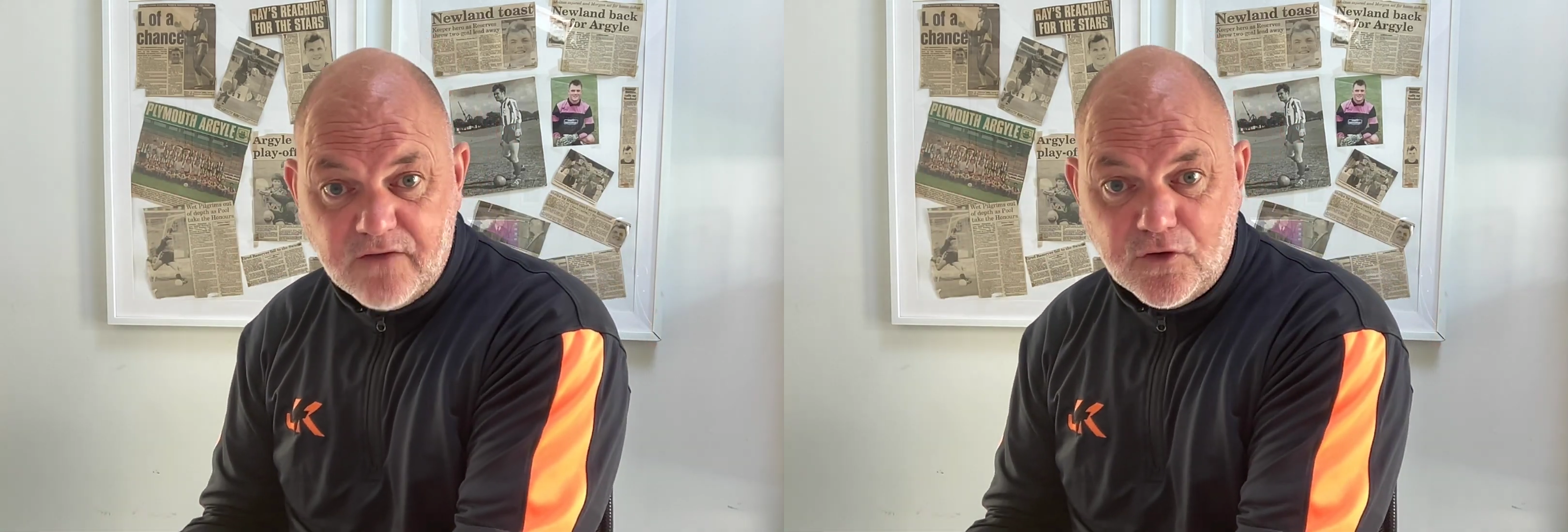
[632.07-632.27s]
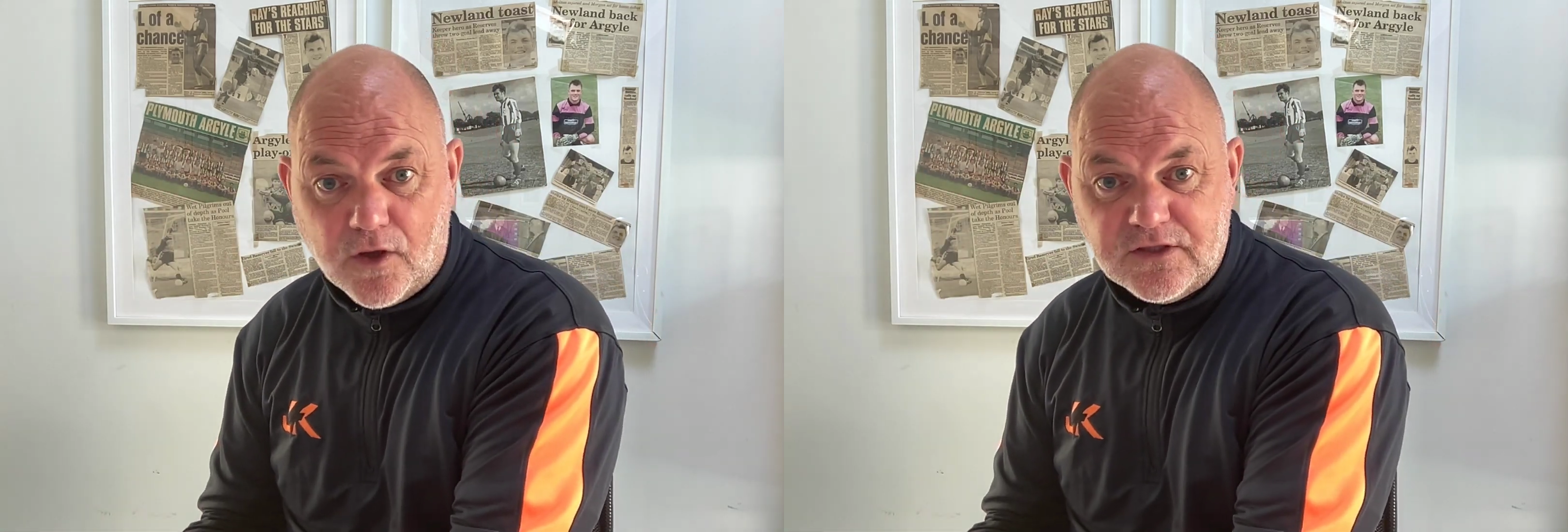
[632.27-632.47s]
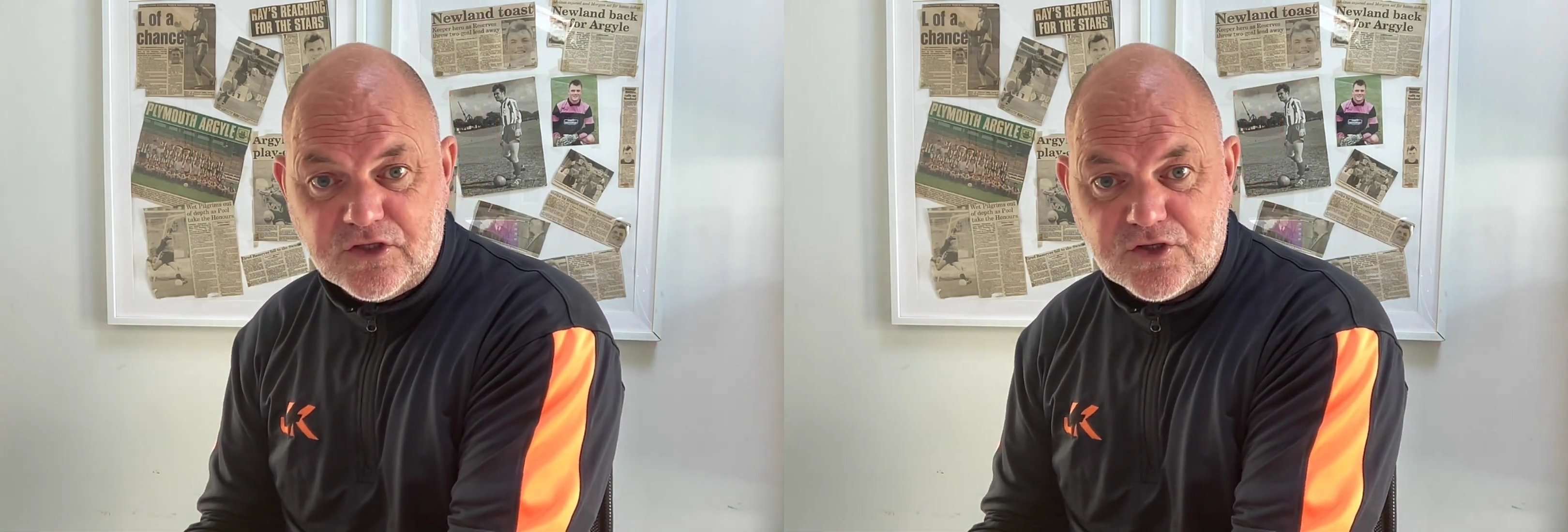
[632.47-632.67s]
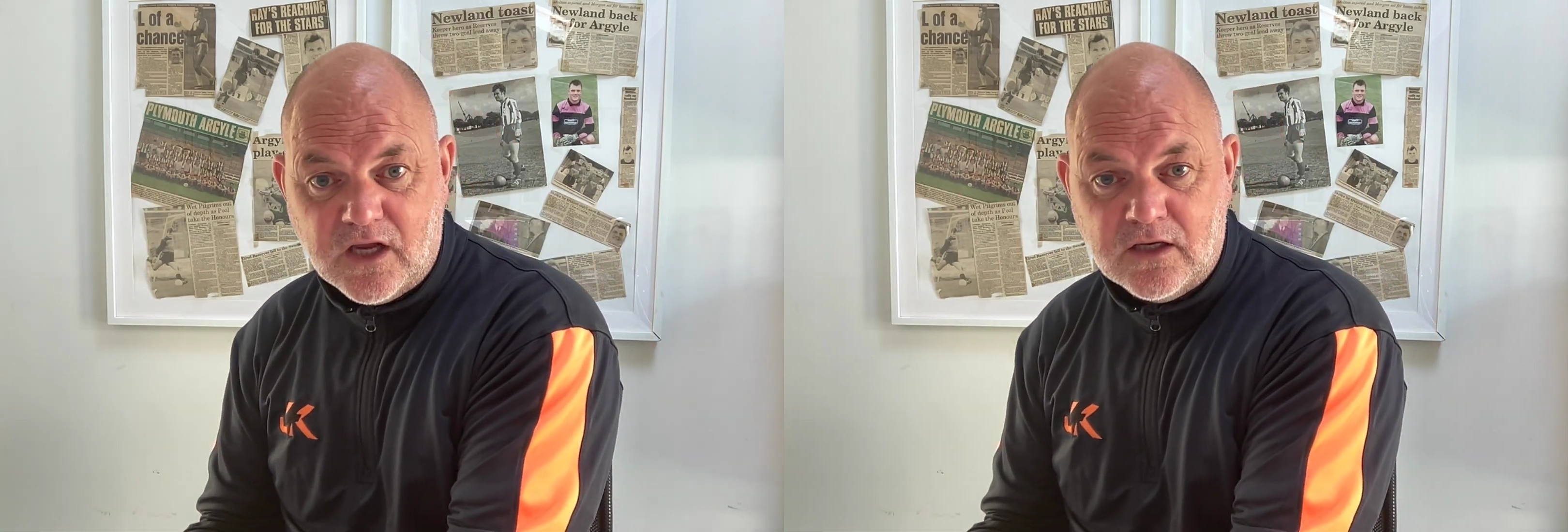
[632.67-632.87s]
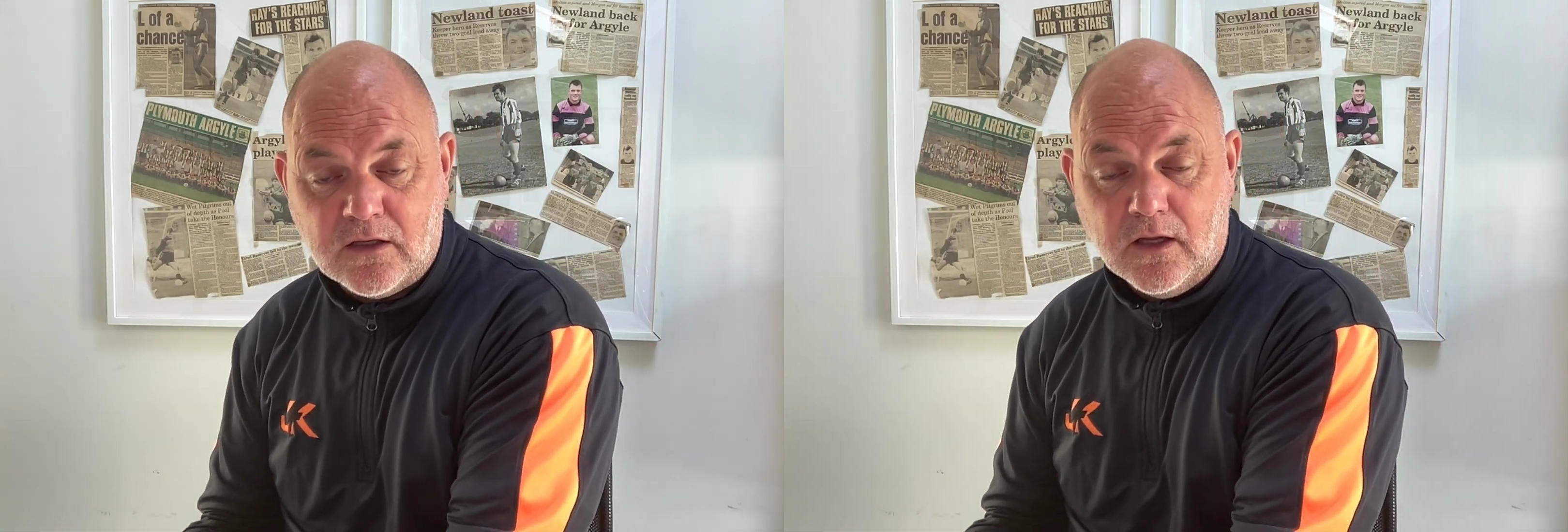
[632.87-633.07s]
yards in
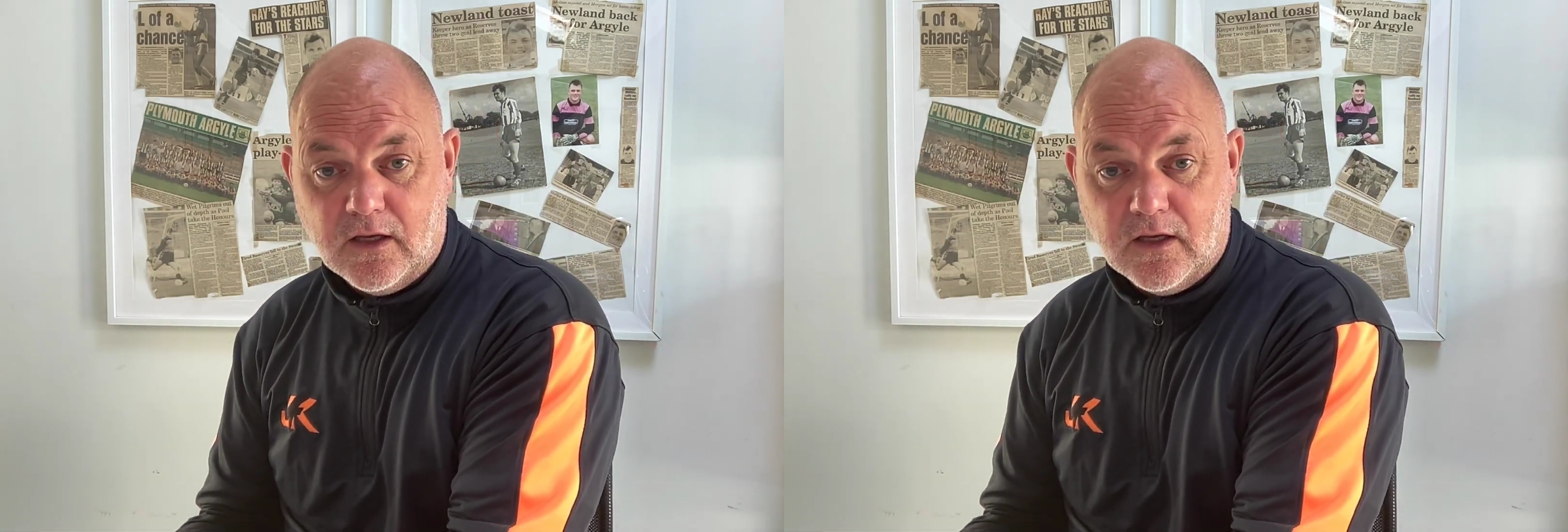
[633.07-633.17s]
training